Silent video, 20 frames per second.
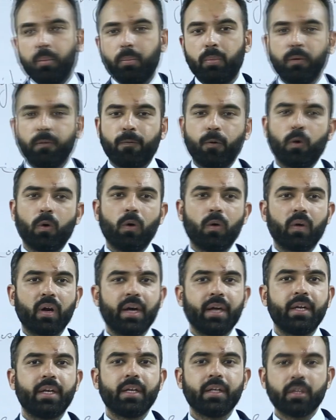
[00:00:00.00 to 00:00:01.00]
Before
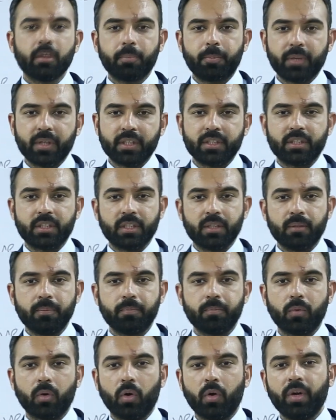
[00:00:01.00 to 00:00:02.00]
writing the
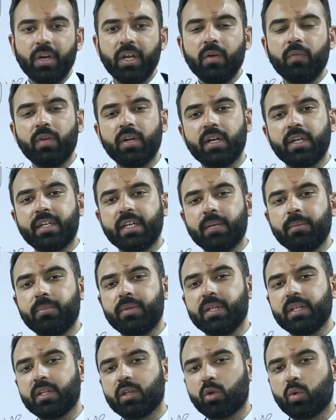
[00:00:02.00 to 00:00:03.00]
Précis or even
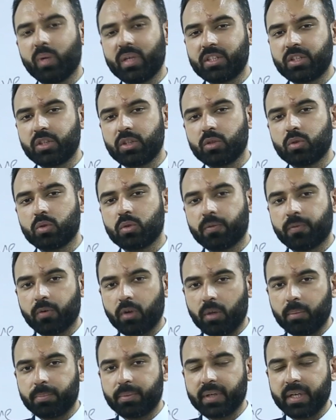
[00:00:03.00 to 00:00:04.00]
attempting the questions of
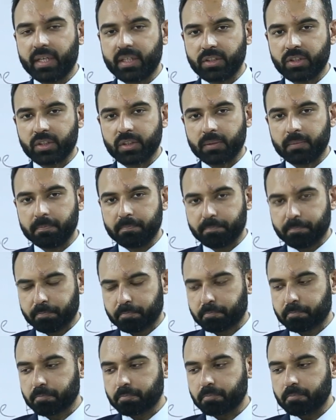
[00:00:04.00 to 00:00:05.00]
comprehension,
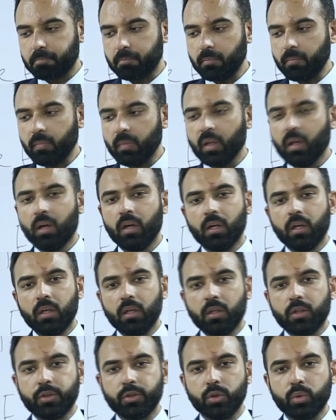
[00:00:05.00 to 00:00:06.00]

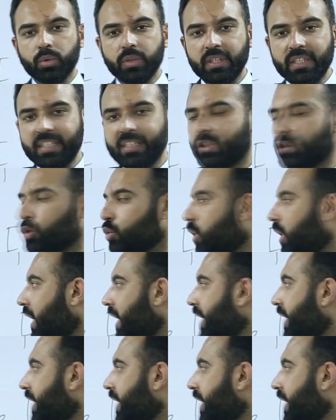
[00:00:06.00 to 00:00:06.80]
you need to